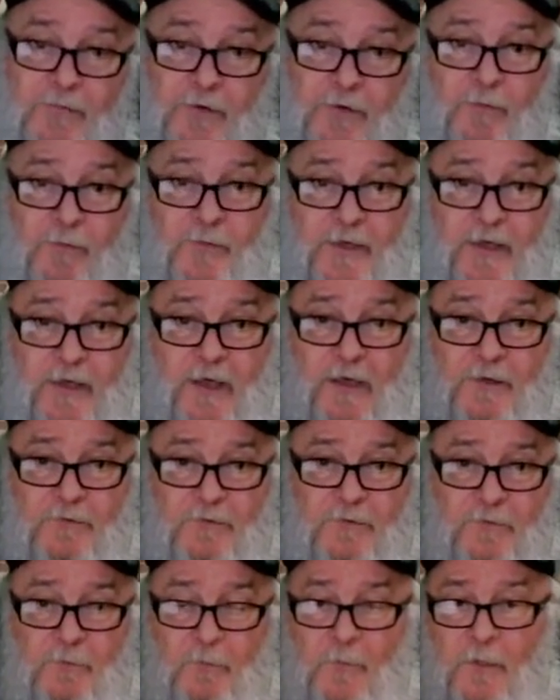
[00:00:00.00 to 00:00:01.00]

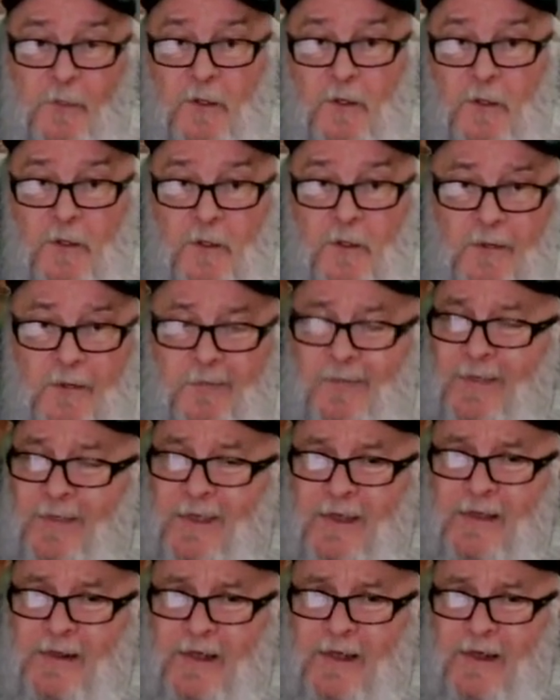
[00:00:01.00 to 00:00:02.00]
OBS. The thing
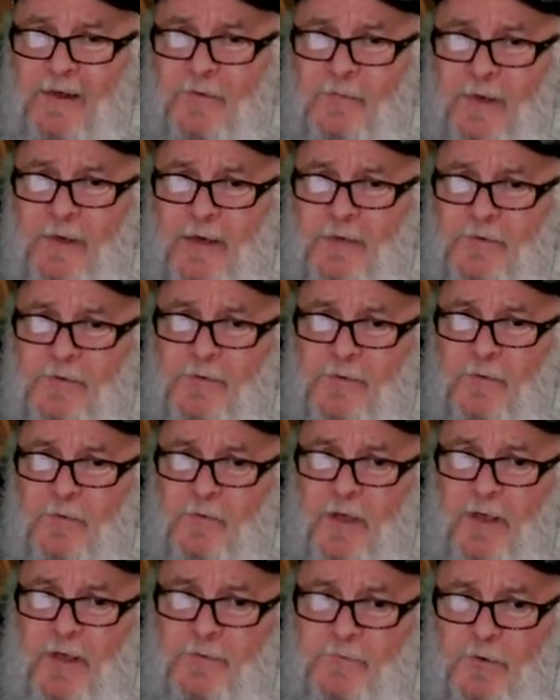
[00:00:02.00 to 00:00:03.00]
I like about
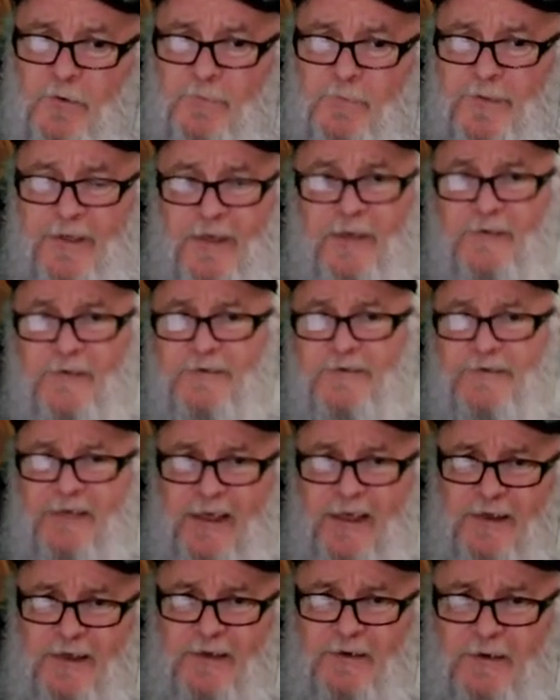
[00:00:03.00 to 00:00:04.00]
Streamlabs OBS is
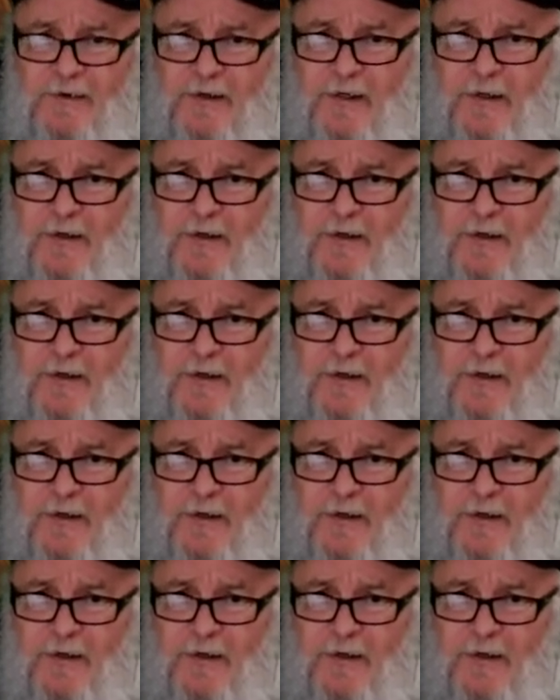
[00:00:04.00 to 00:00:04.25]
I can tell